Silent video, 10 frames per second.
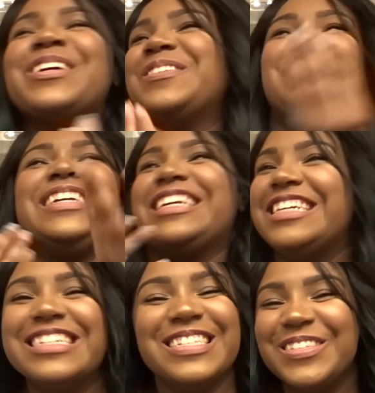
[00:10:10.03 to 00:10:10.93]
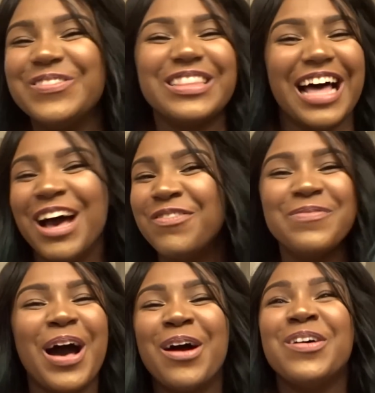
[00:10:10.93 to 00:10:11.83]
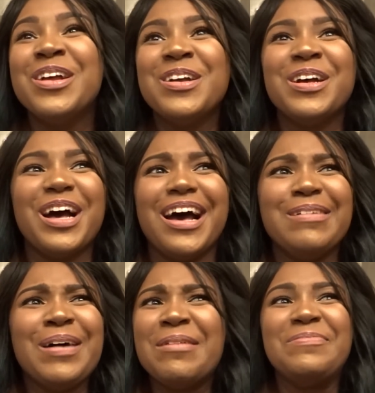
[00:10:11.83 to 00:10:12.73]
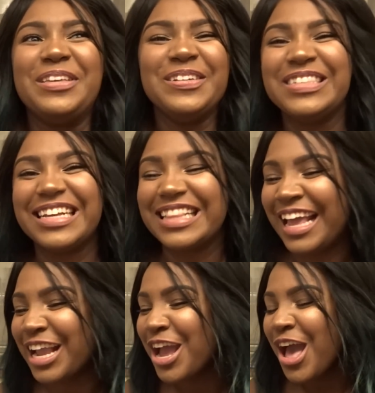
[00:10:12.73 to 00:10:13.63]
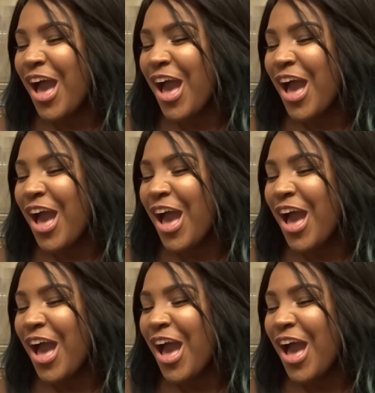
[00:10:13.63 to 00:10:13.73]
the gooey goodness you love about music. Like,